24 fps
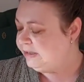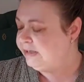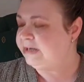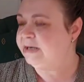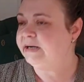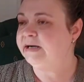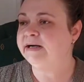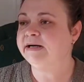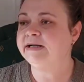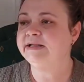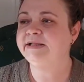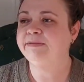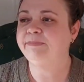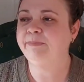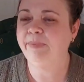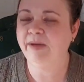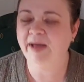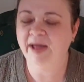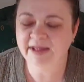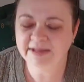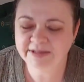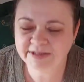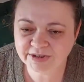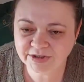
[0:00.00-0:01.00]
The
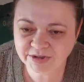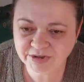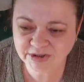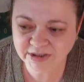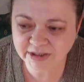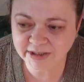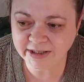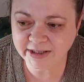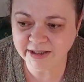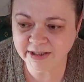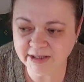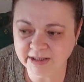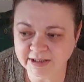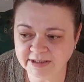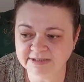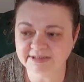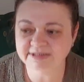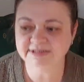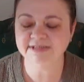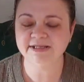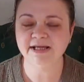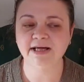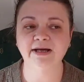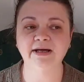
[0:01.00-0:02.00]
pattern
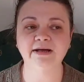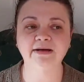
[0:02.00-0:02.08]
is